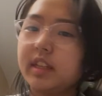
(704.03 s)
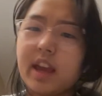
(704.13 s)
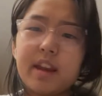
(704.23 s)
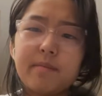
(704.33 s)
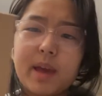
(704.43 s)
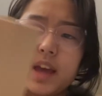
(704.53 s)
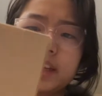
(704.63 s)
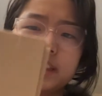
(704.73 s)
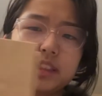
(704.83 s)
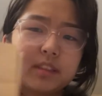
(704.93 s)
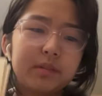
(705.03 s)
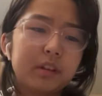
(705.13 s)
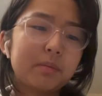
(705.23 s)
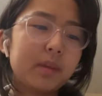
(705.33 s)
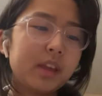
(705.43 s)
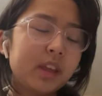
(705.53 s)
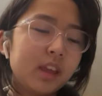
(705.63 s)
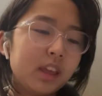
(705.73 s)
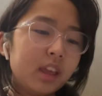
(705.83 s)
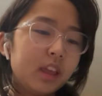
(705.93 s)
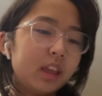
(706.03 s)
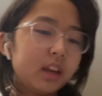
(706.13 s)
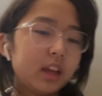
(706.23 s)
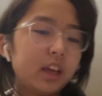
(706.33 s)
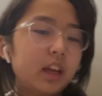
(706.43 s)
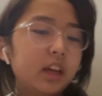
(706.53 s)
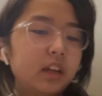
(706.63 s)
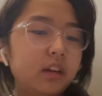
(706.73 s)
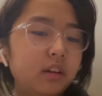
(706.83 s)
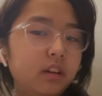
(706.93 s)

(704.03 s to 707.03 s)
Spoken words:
10 bags with me, and I had